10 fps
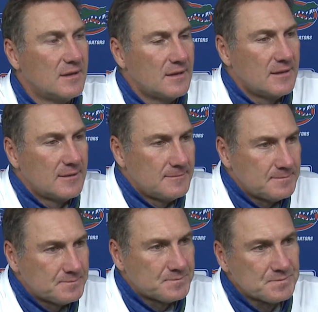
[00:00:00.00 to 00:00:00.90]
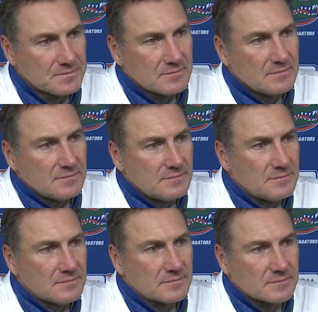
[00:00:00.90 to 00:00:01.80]
Just how efficient do you
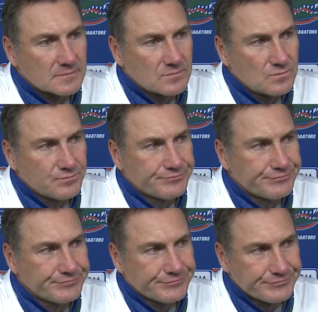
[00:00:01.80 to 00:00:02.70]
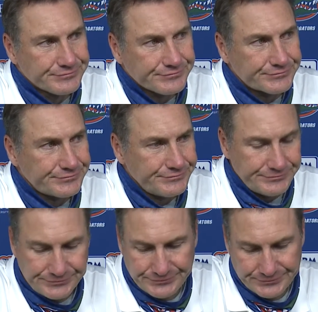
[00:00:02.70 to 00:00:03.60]
think the offense has been other
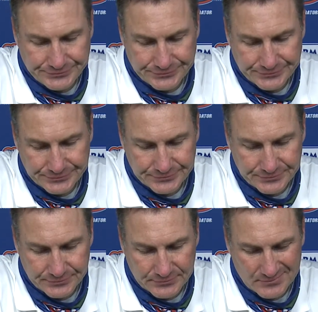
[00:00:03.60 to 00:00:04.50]
than this fourth quarter?